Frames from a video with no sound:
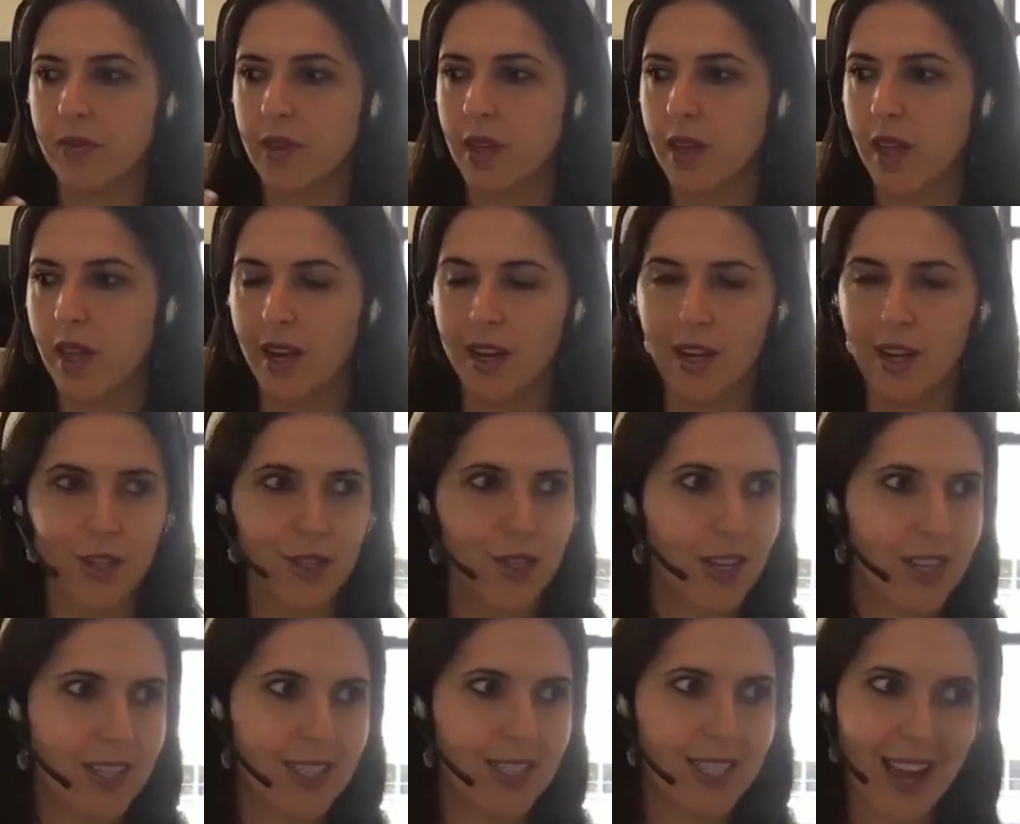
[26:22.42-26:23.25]
getting
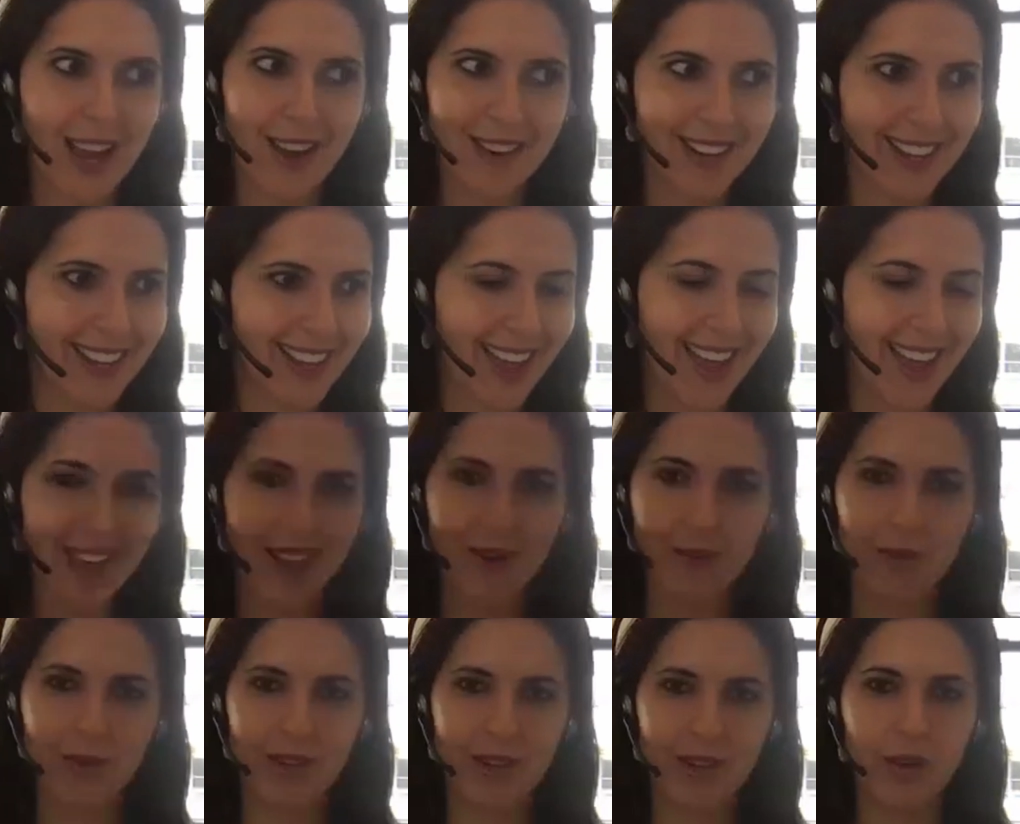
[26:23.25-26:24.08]
shut down
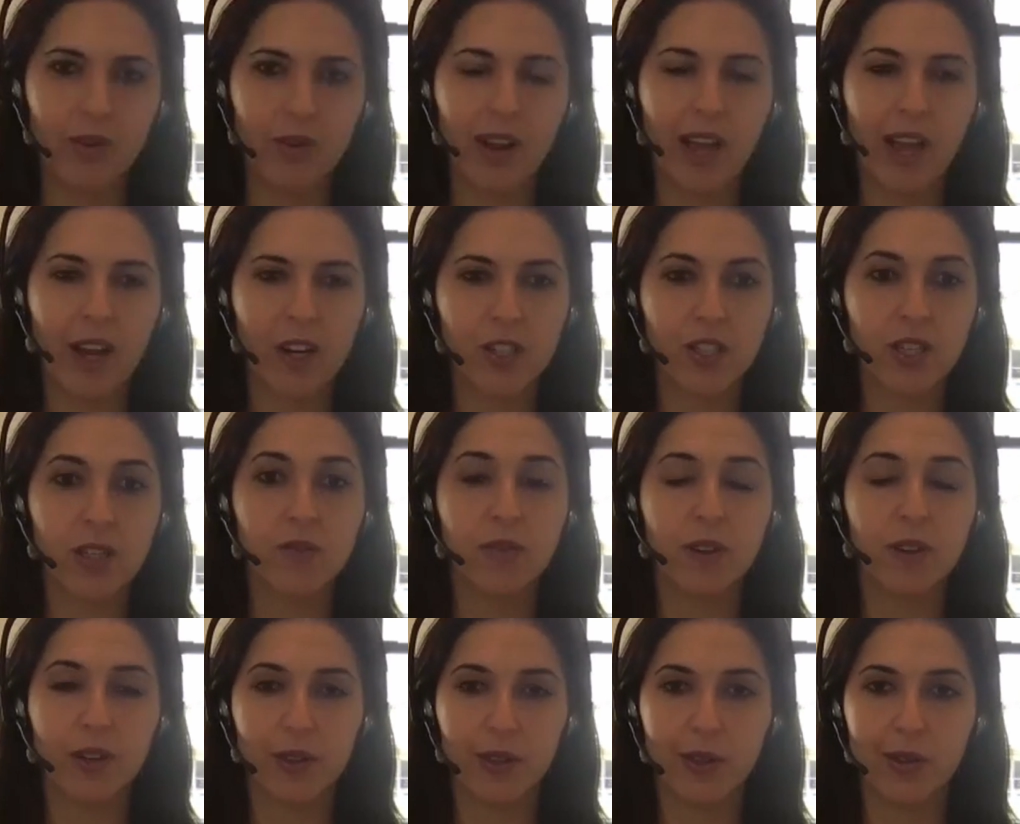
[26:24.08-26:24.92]
again. We don't actually
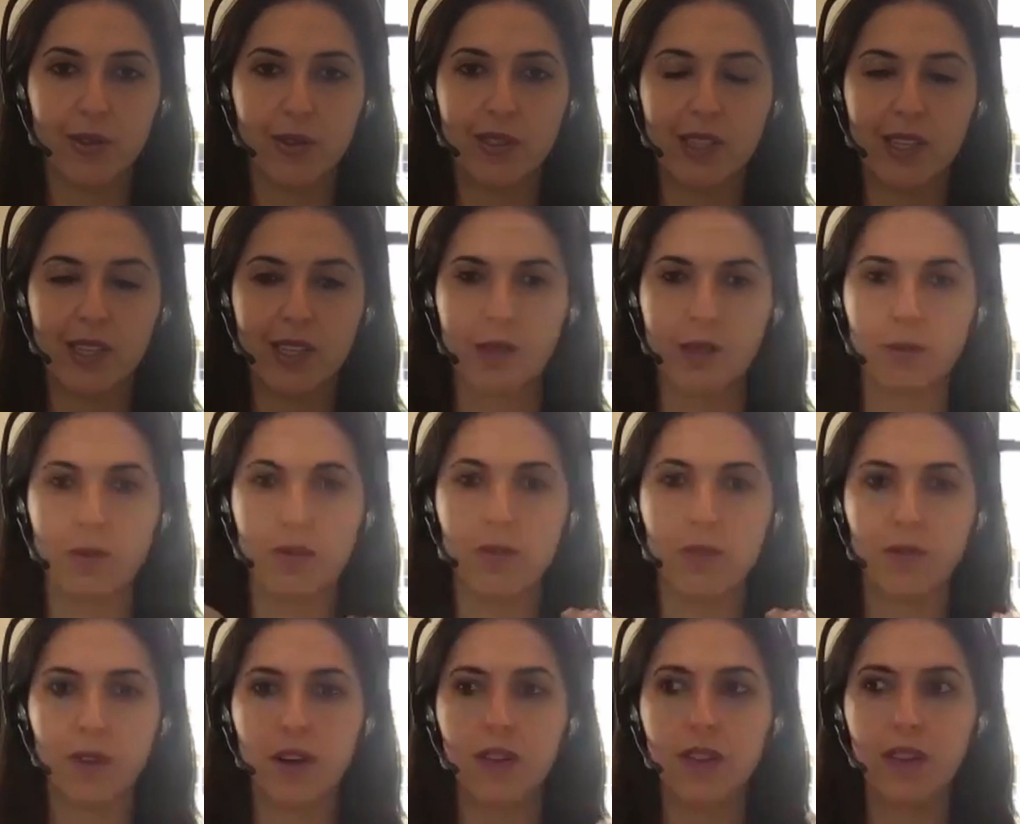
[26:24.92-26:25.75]
fear those things. We
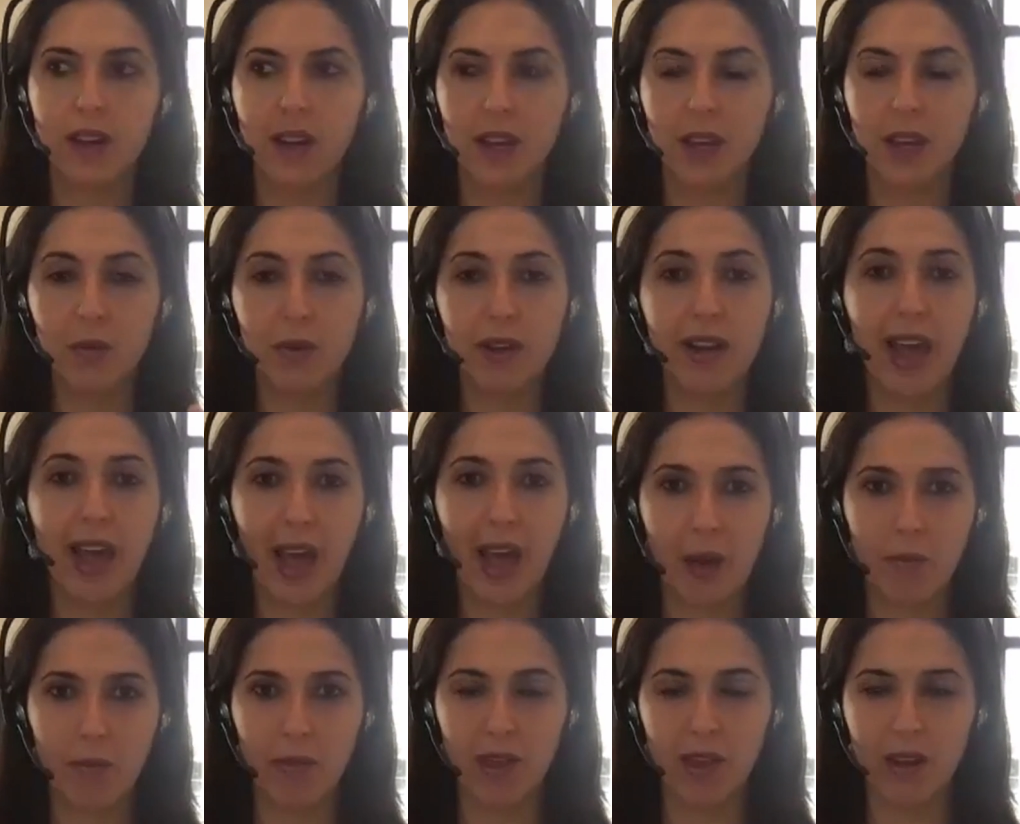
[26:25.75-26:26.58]
fear that it would
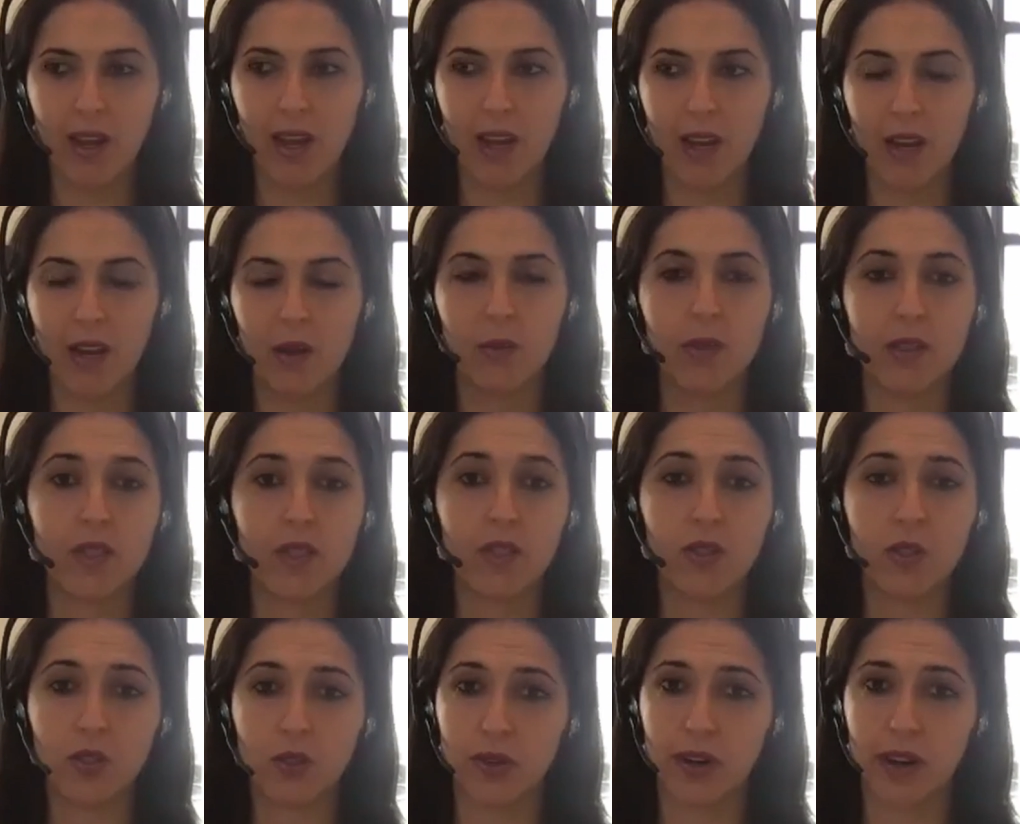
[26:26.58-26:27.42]
happen and it would
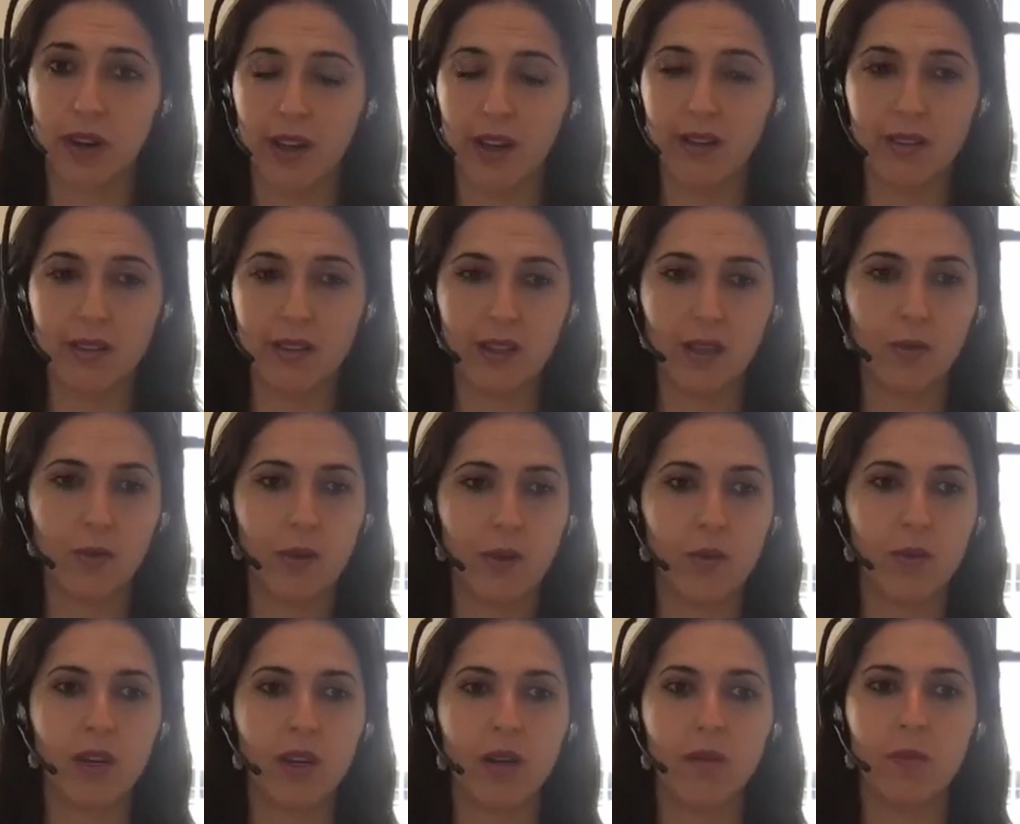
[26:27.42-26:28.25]
destroy us, that we
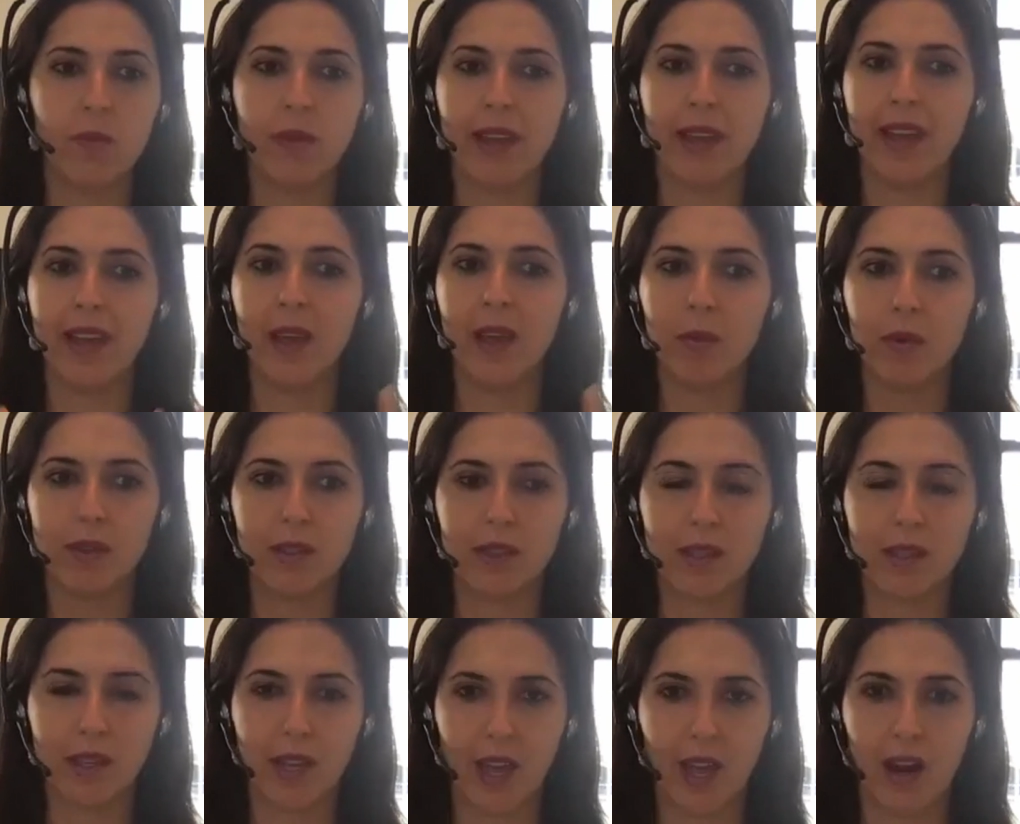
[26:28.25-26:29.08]
wouldn't be able
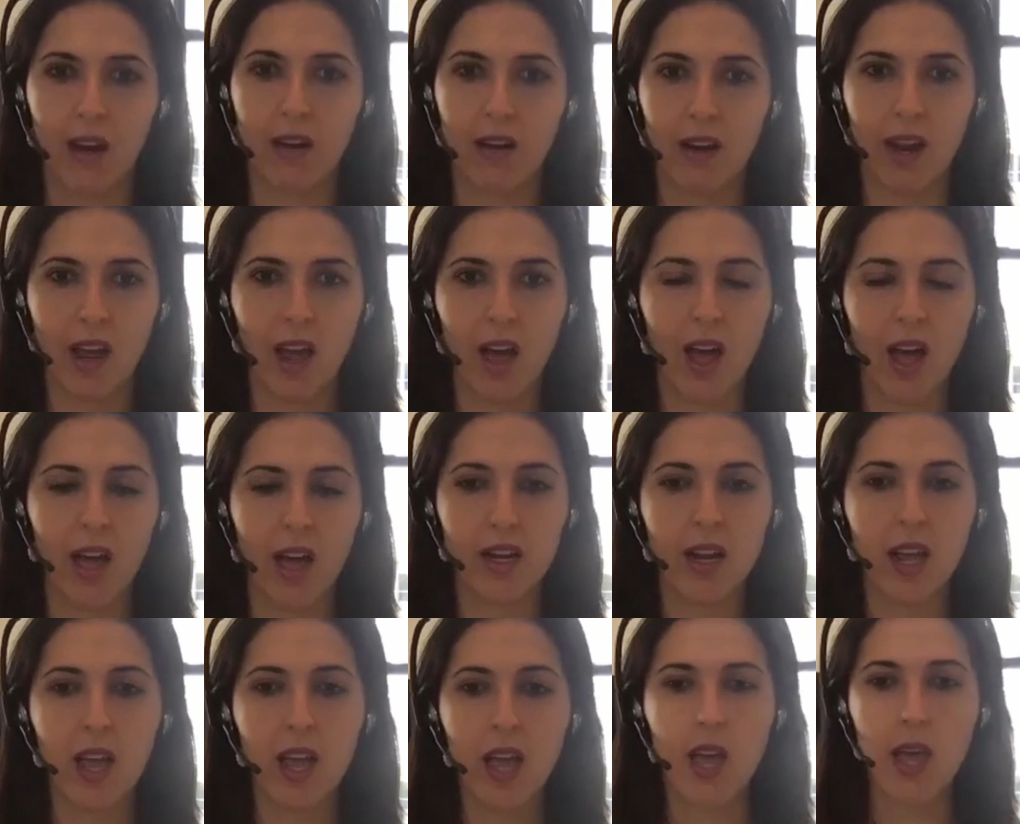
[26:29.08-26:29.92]
to carry
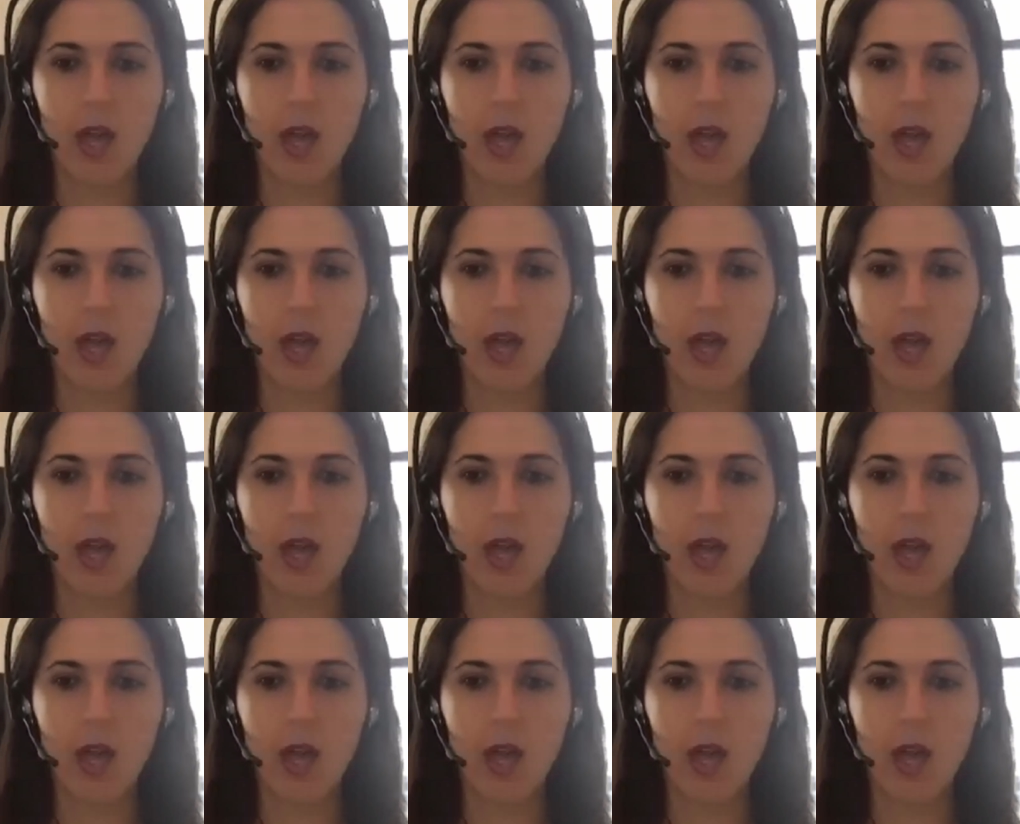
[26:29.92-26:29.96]
on.